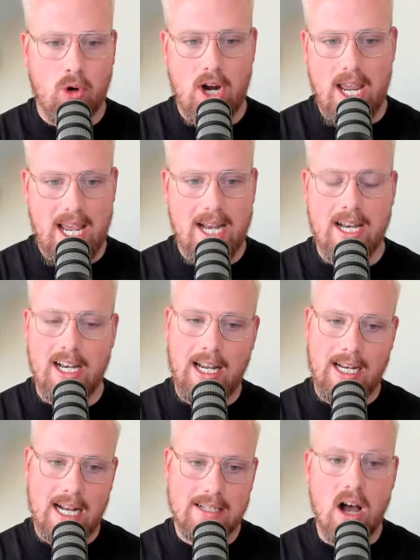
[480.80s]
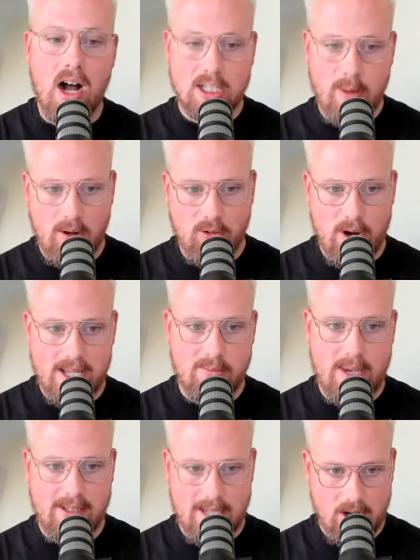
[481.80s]
in, and I talked about
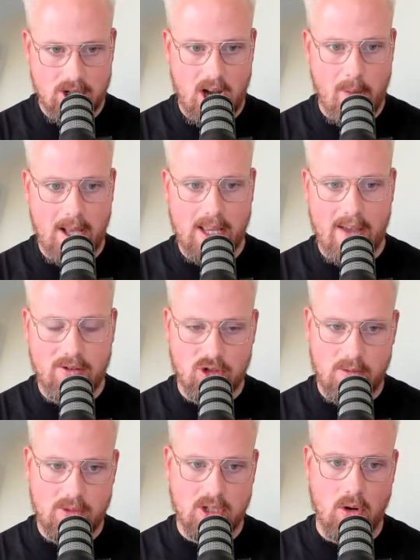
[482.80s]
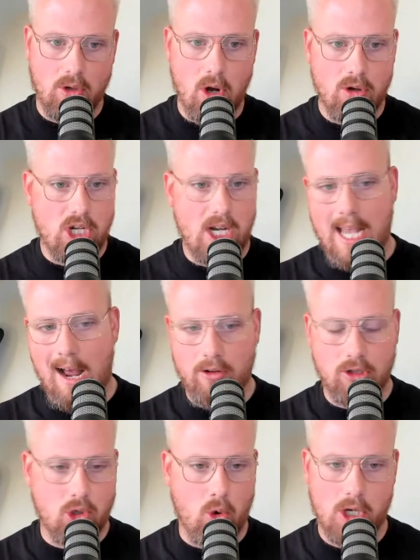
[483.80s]
resumes yesterday on my live stream. So go check out
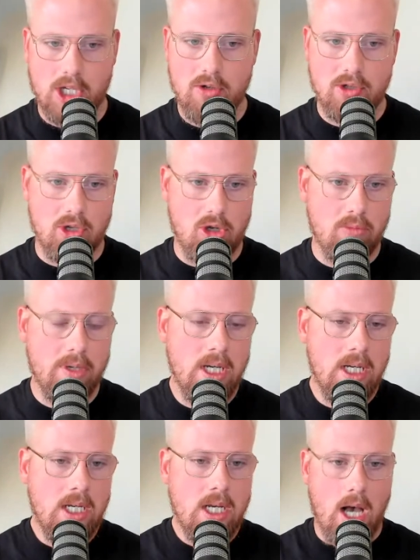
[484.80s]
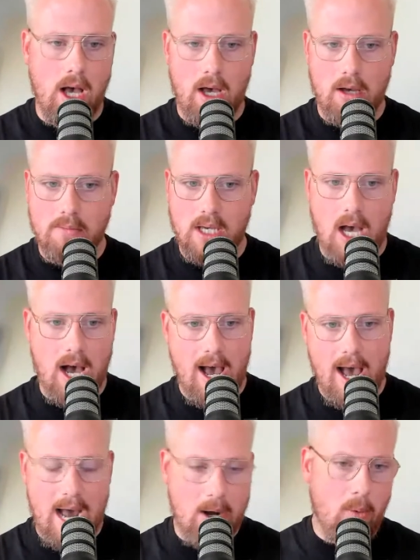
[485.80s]
on the Torque YouTube.
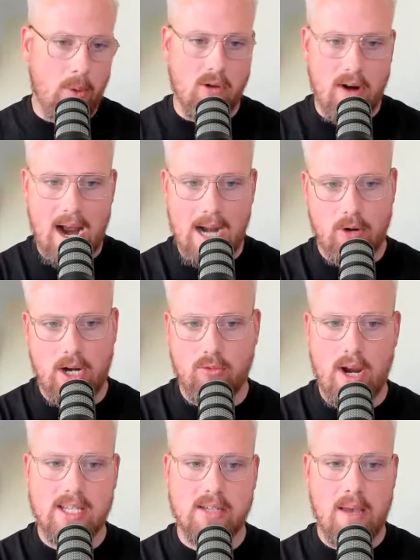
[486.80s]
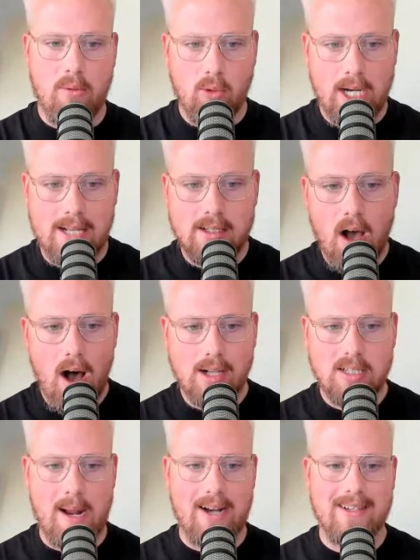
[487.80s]
I went over how to write a resume, but what I
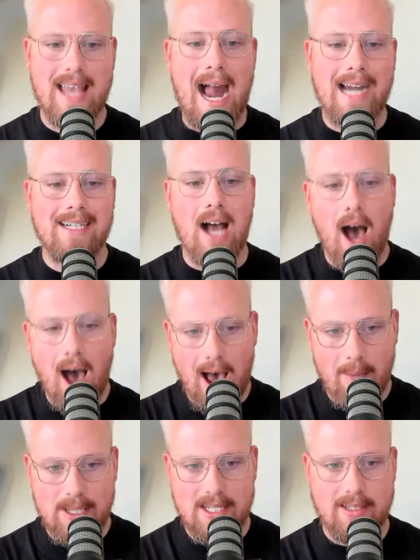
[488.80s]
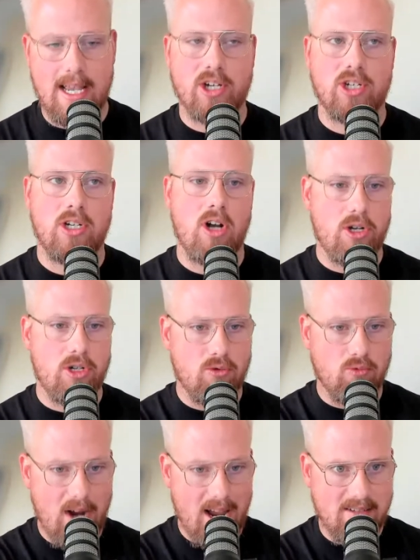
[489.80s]
talked about is adding a hobby section on
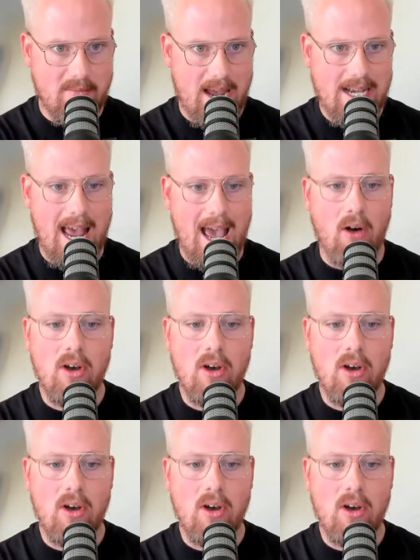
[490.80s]
your resume now.